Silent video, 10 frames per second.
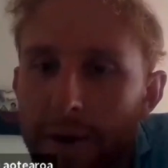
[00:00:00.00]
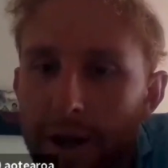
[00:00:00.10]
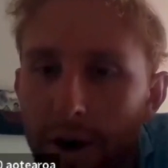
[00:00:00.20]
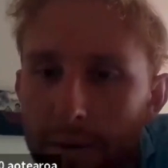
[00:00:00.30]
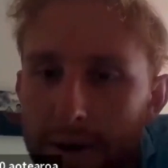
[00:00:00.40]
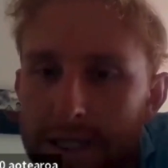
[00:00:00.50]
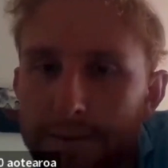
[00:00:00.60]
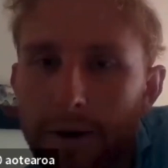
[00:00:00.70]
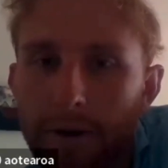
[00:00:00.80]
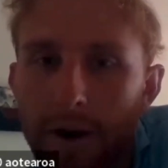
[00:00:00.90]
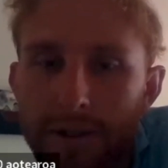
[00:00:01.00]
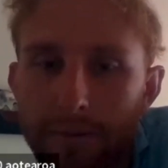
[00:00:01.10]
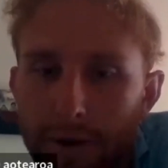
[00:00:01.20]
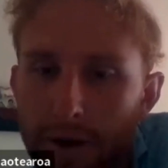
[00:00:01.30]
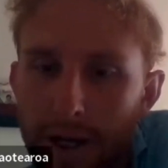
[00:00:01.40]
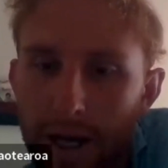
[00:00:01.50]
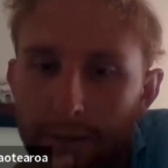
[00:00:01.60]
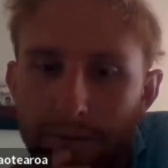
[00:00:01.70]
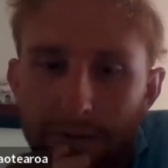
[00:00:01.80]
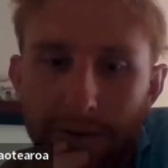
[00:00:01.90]
from economist Bill Rosenberg,
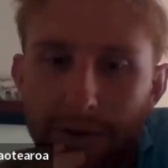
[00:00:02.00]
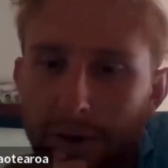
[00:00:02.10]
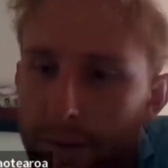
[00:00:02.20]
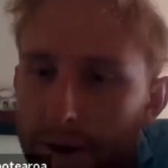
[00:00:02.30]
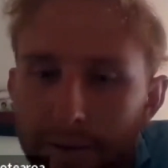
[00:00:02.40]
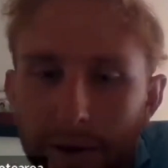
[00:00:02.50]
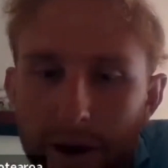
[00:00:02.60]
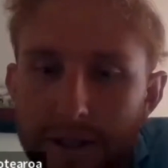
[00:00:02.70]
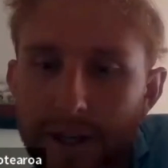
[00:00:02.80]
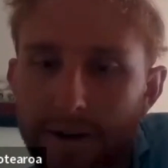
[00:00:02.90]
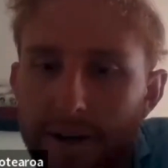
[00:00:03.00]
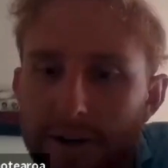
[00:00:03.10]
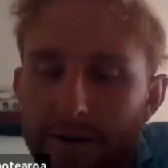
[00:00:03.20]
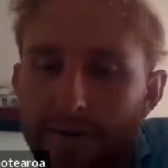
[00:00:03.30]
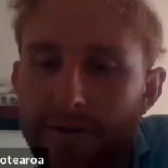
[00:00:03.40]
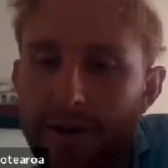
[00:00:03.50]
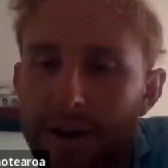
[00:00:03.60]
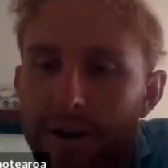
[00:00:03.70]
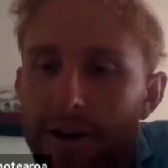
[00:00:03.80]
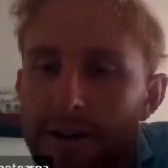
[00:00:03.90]
the former policy director of
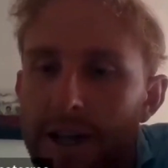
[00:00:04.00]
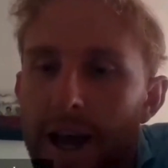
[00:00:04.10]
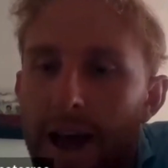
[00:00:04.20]
trade unions.